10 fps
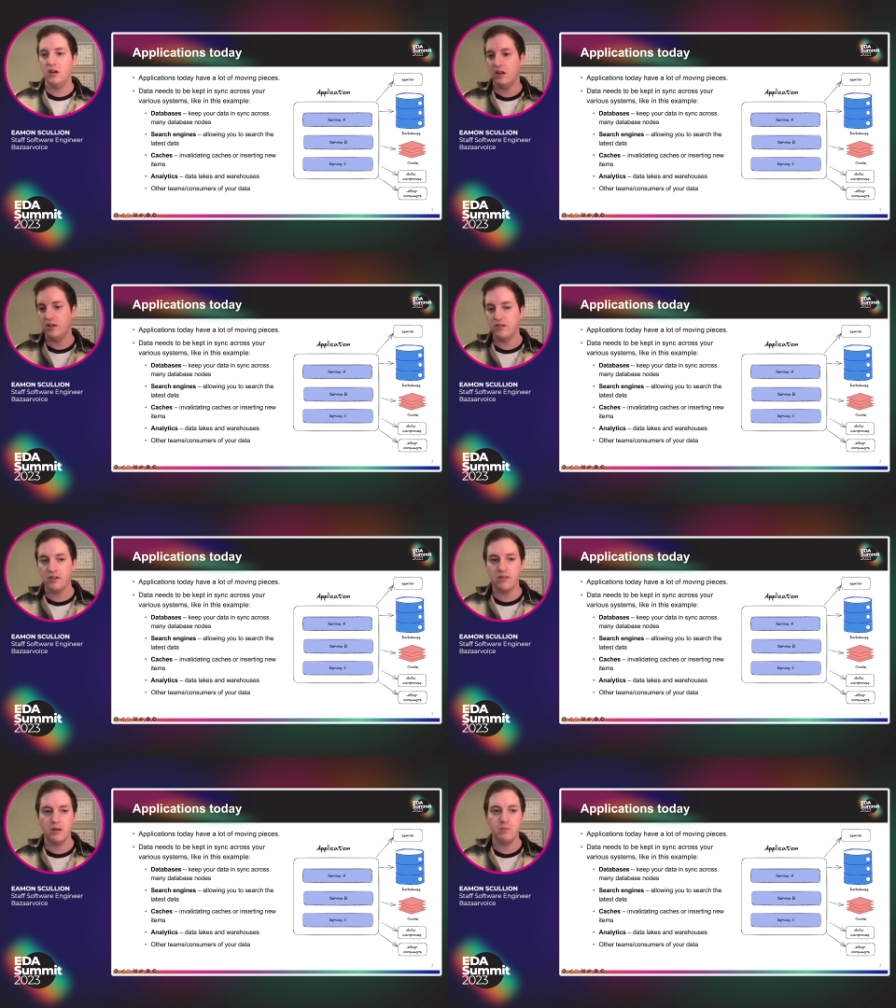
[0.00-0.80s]
In this
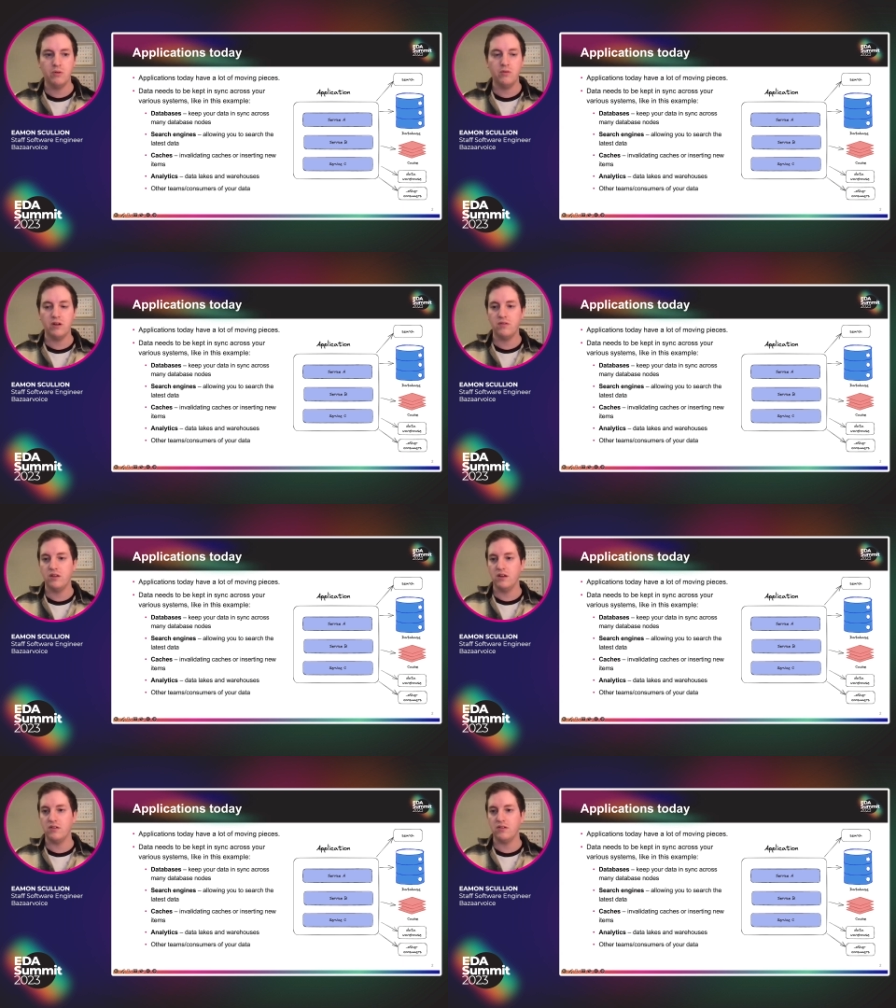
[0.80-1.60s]
example, we have
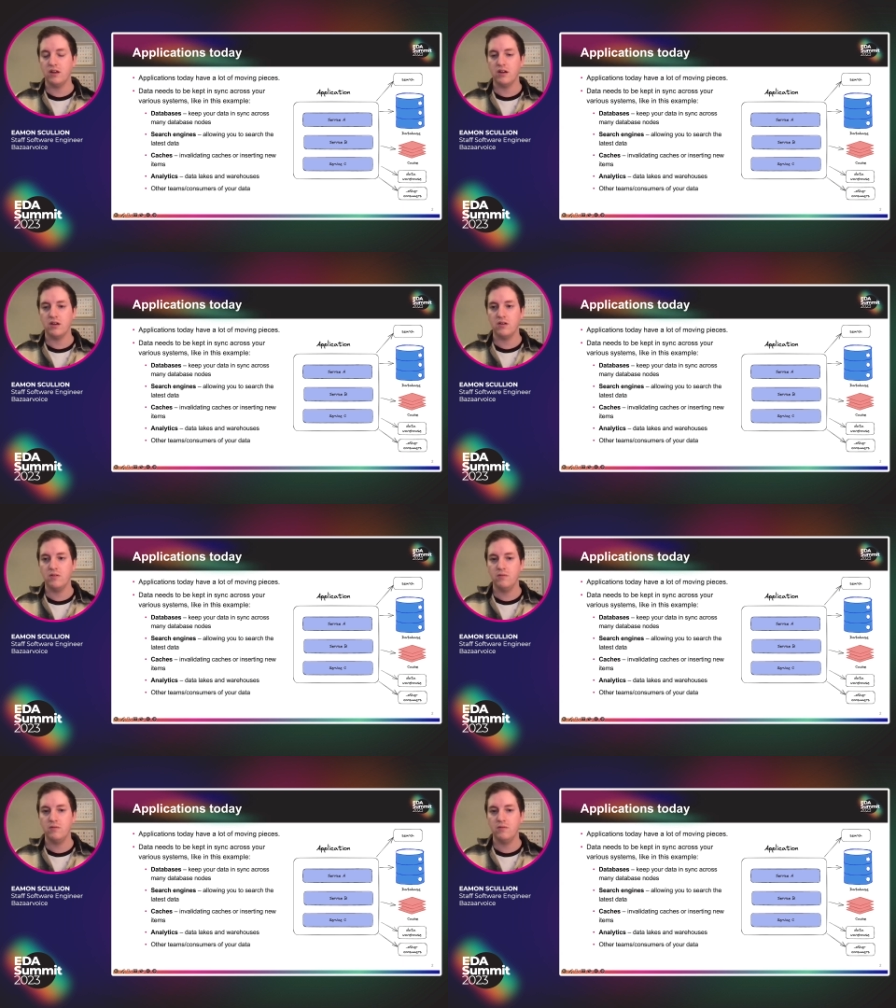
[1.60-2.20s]
things like